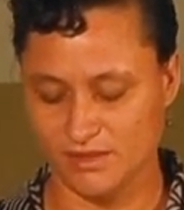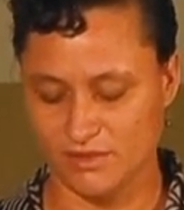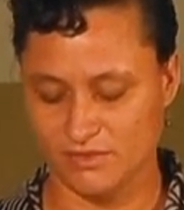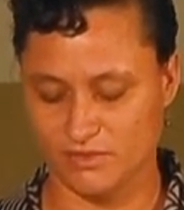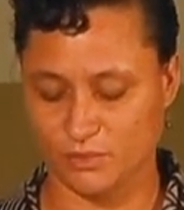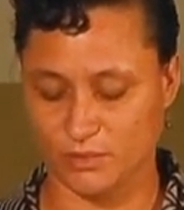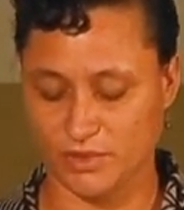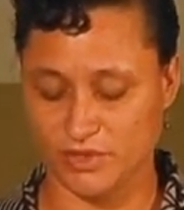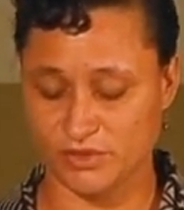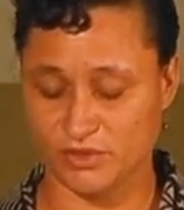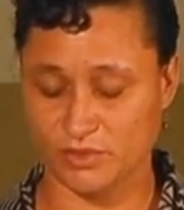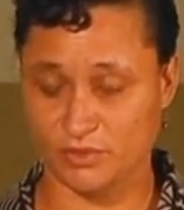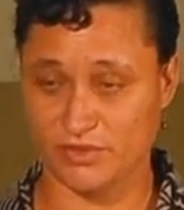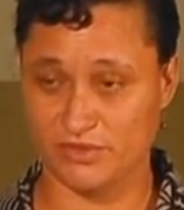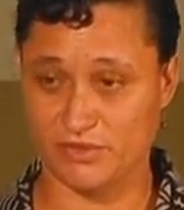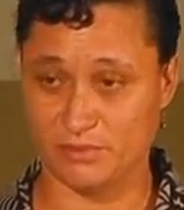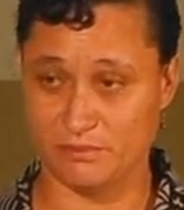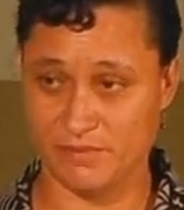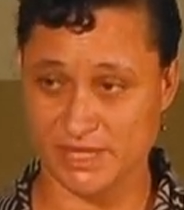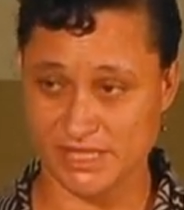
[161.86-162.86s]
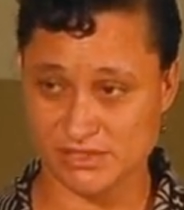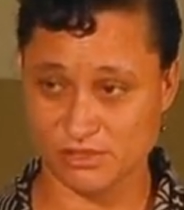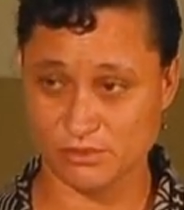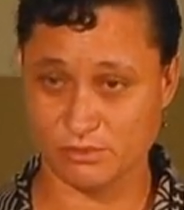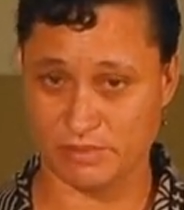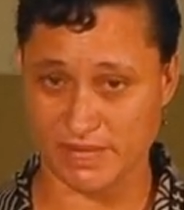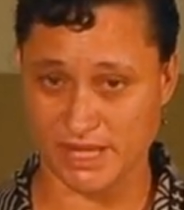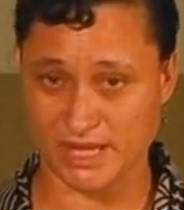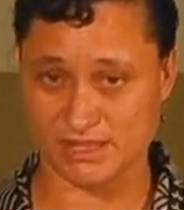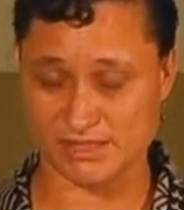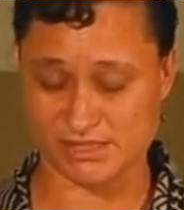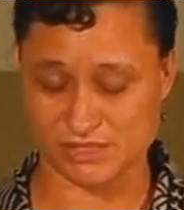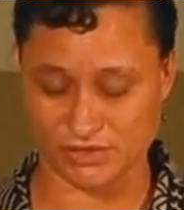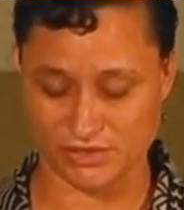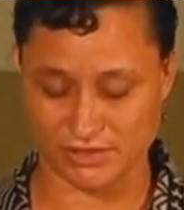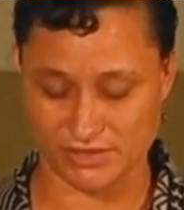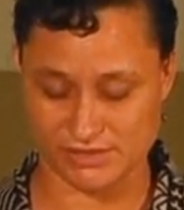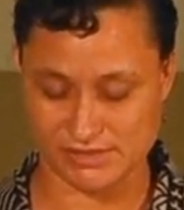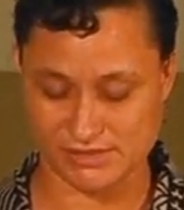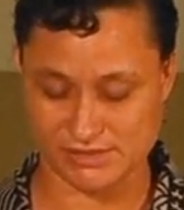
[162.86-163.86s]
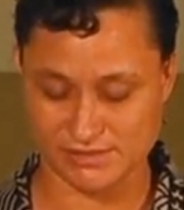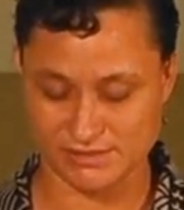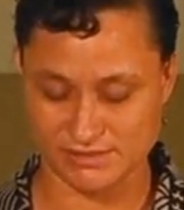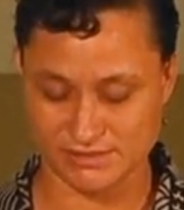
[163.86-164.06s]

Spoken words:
The window with the metal bars on it